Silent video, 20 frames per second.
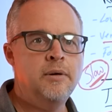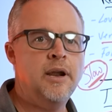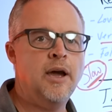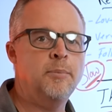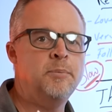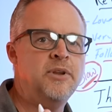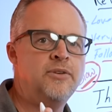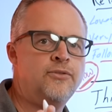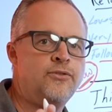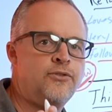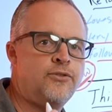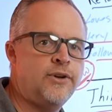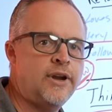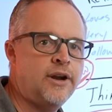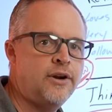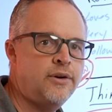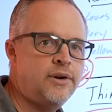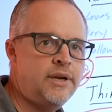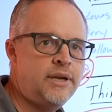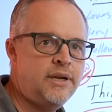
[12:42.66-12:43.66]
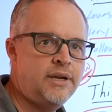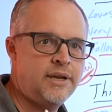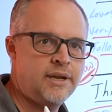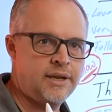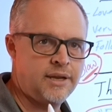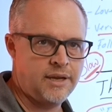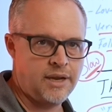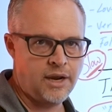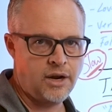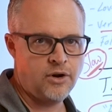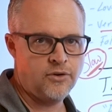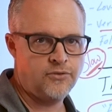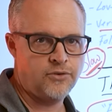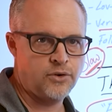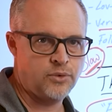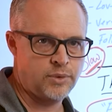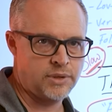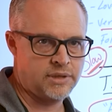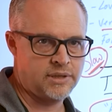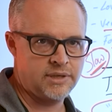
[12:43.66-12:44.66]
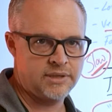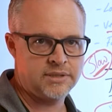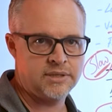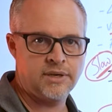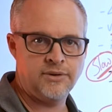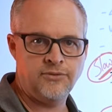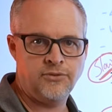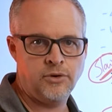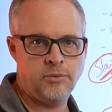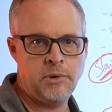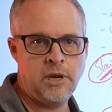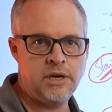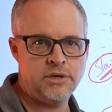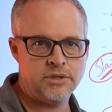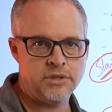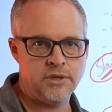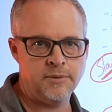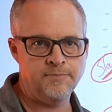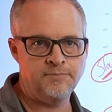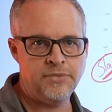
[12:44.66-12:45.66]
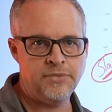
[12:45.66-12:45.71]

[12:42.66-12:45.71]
Now be very careful with this information.